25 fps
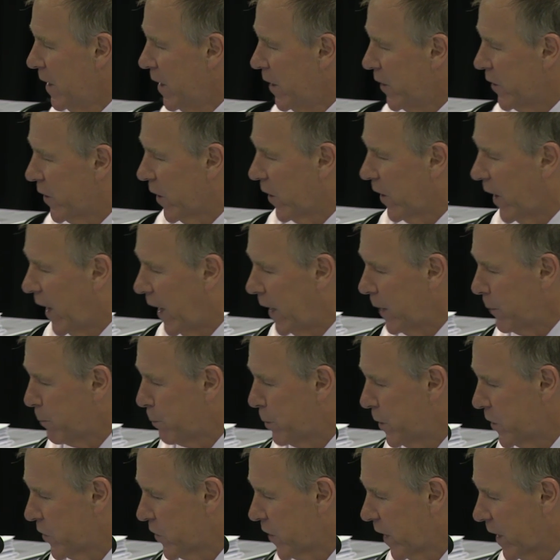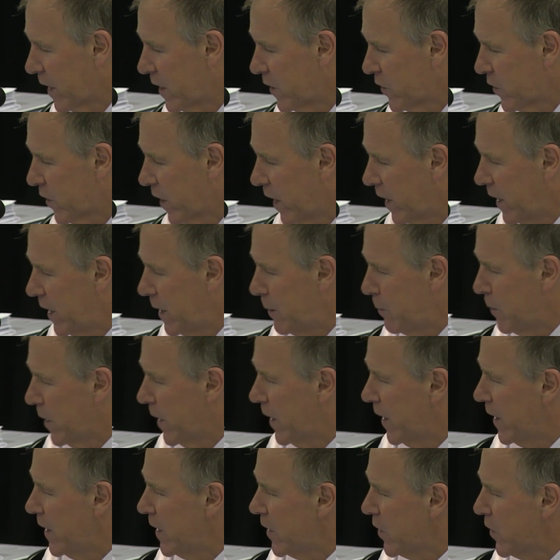So
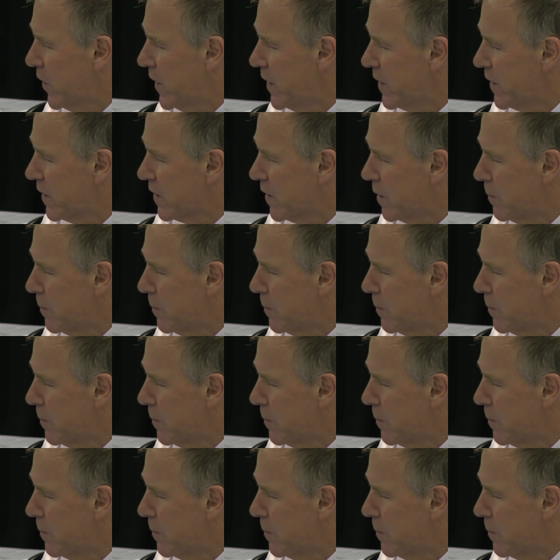hypertriglyceridemia increases